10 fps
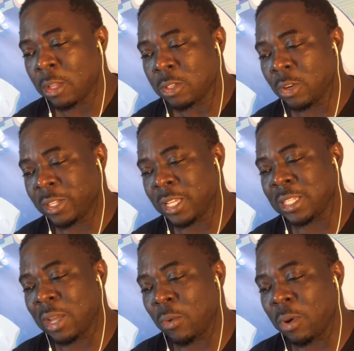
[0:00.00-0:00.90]
So he
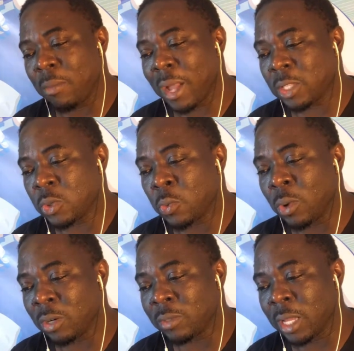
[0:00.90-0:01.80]
says, I went back to
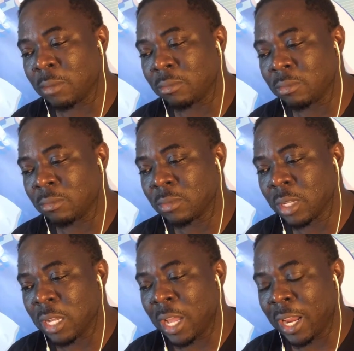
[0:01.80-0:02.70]
one of them
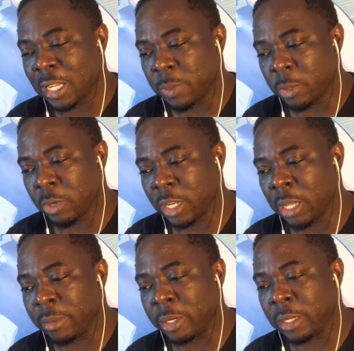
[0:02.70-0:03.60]
and I spoke to a
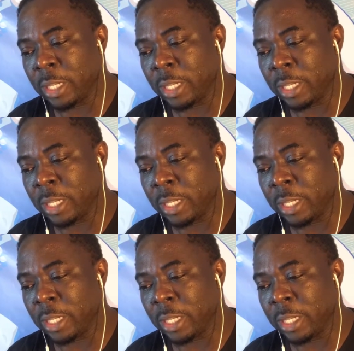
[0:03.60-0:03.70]
neighbor.